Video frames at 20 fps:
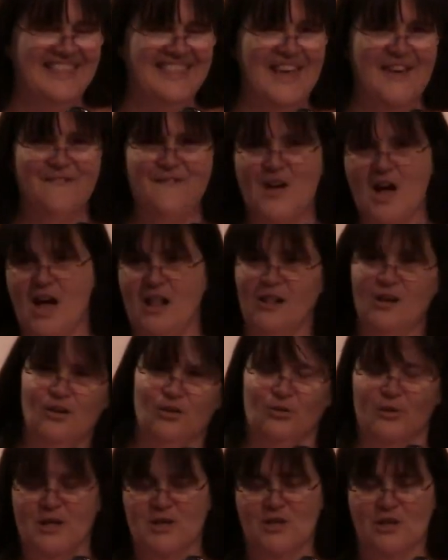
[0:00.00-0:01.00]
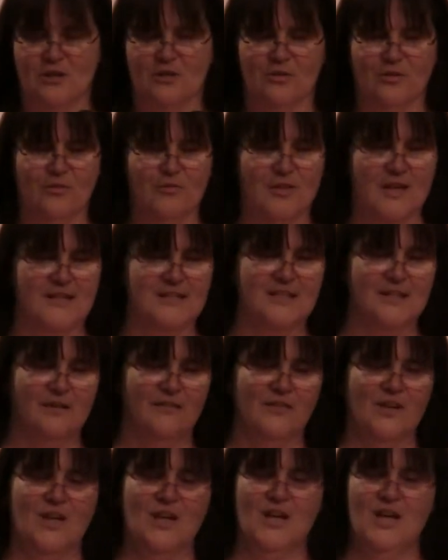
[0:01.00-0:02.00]
They follow each other through that stuff.
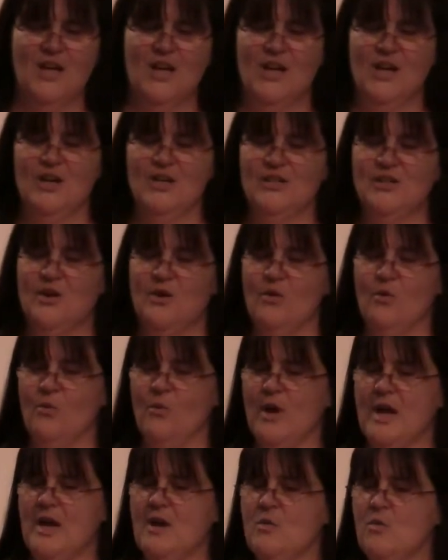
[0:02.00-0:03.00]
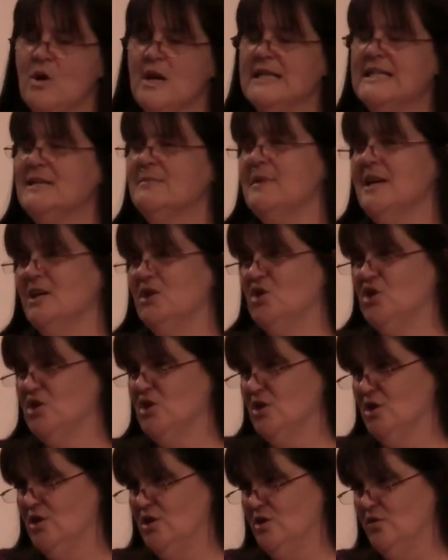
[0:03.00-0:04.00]
So we want to make
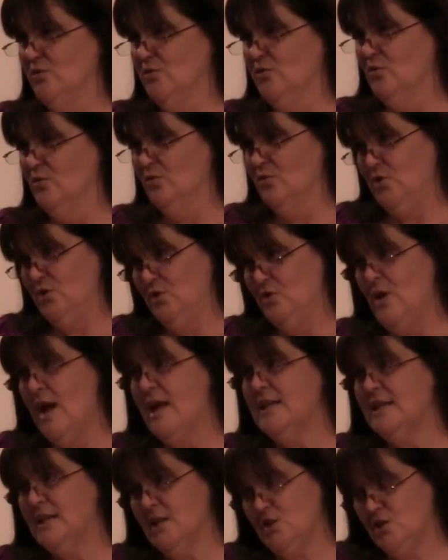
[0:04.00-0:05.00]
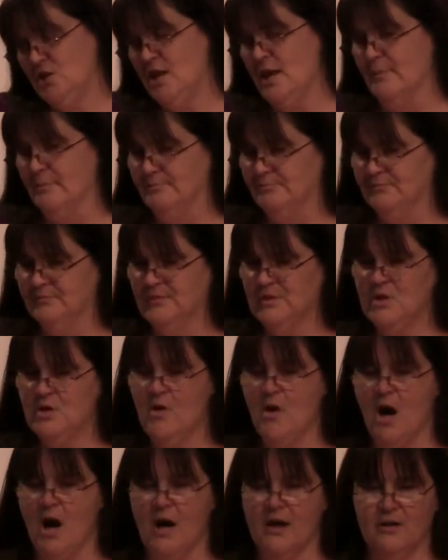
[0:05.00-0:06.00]
sure to teach them
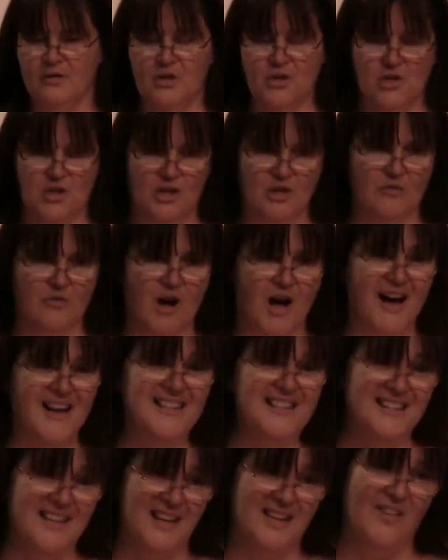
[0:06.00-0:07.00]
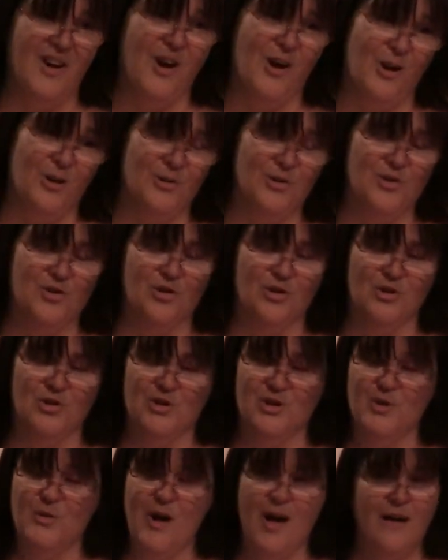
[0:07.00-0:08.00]
to honor the generosity of our host
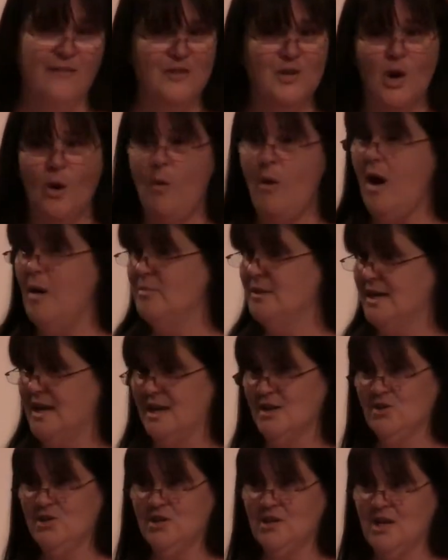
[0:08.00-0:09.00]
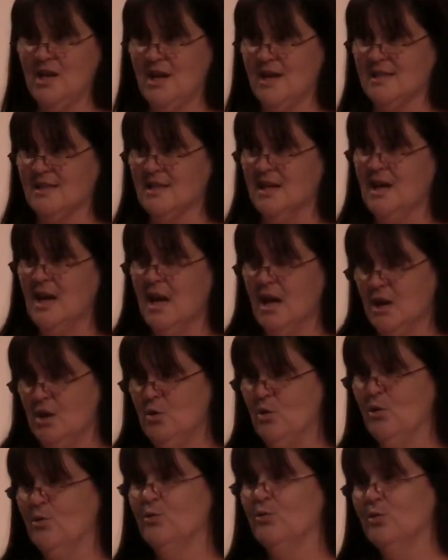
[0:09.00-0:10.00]
churches who have no obligation to us and
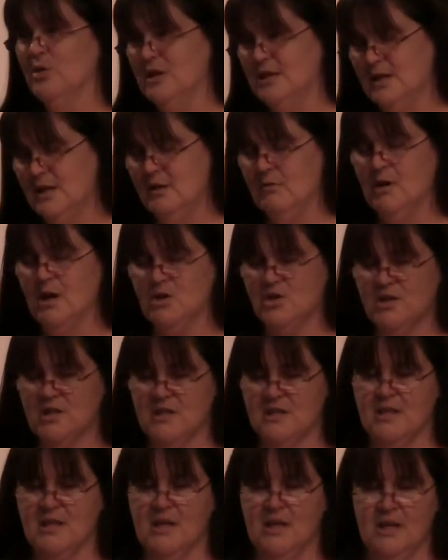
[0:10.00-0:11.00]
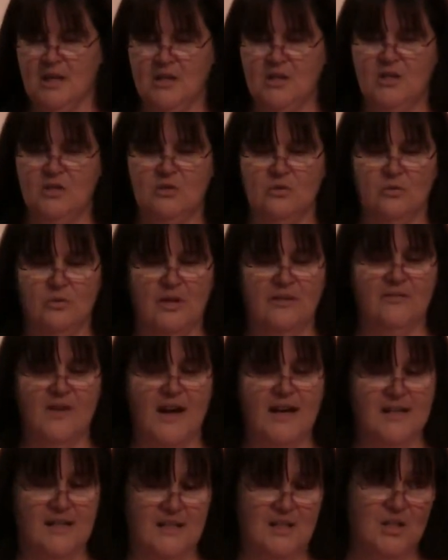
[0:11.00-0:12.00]
who are really gracious to
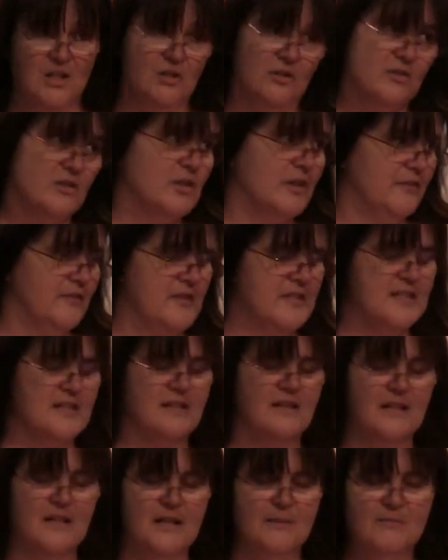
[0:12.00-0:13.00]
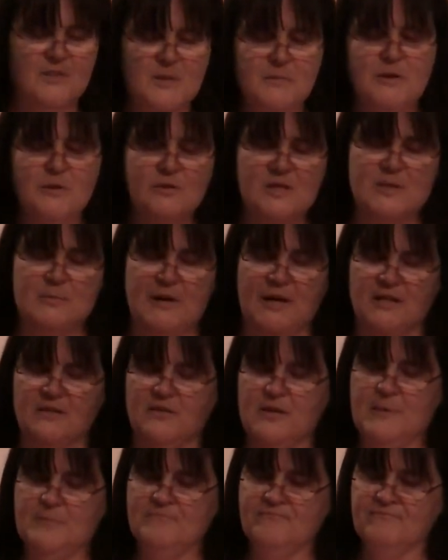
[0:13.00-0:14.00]
invite us to use their facility, to be respectful.